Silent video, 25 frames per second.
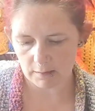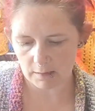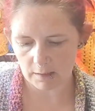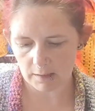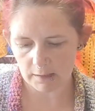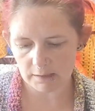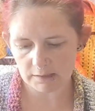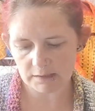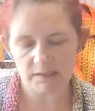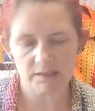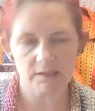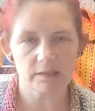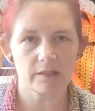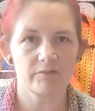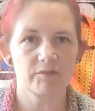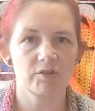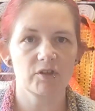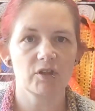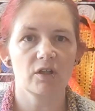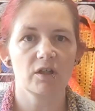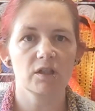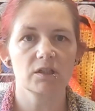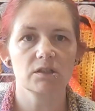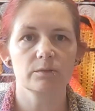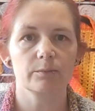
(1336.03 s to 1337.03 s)

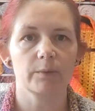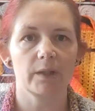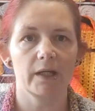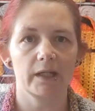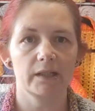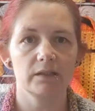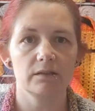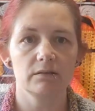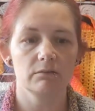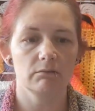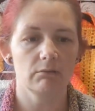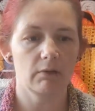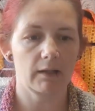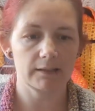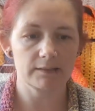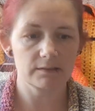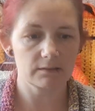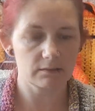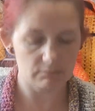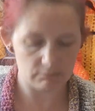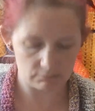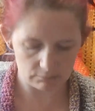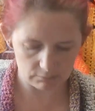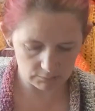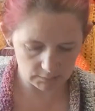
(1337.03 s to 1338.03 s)
87 yards, but I
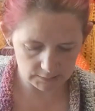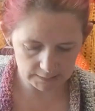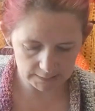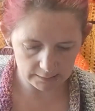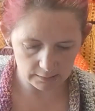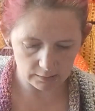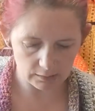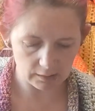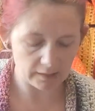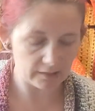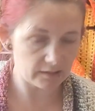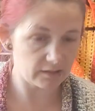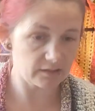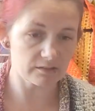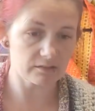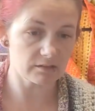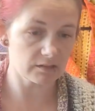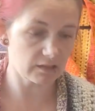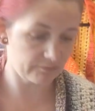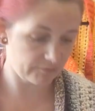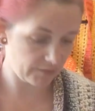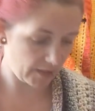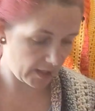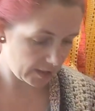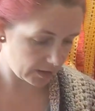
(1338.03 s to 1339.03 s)
didn't
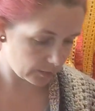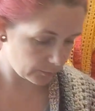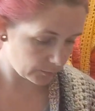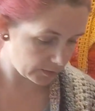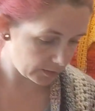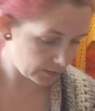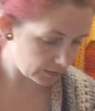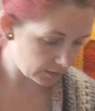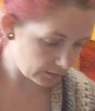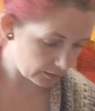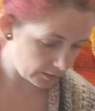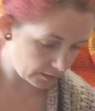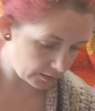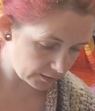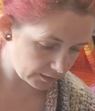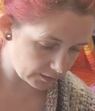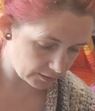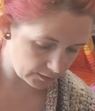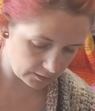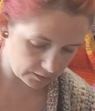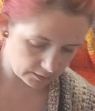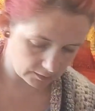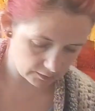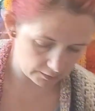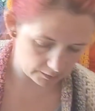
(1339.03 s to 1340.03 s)
have anywhere near that
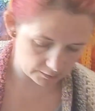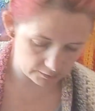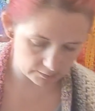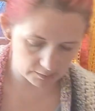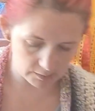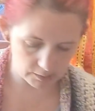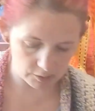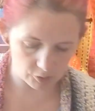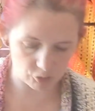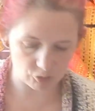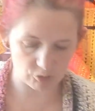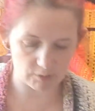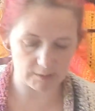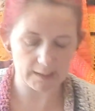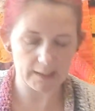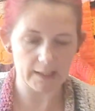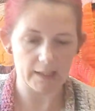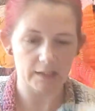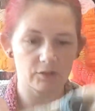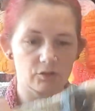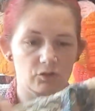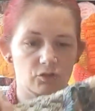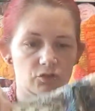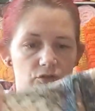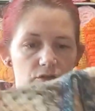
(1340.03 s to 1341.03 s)
in there. I literally
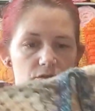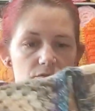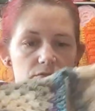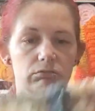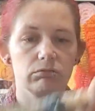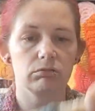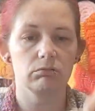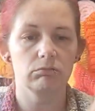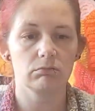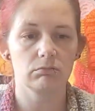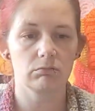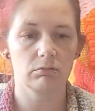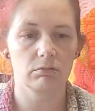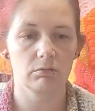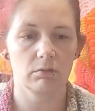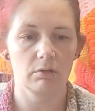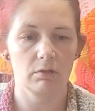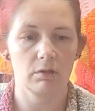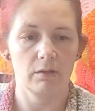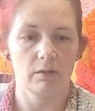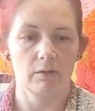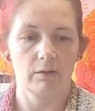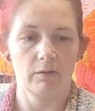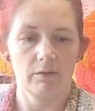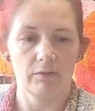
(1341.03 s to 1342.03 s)
had
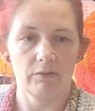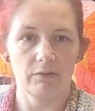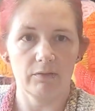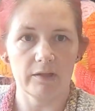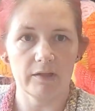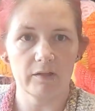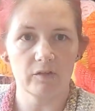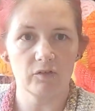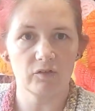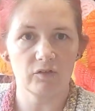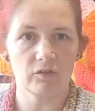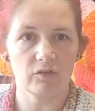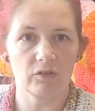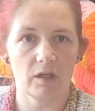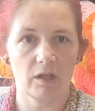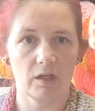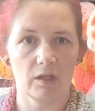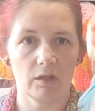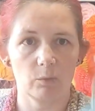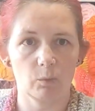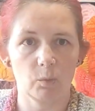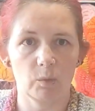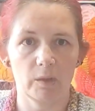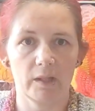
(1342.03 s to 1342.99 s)
this and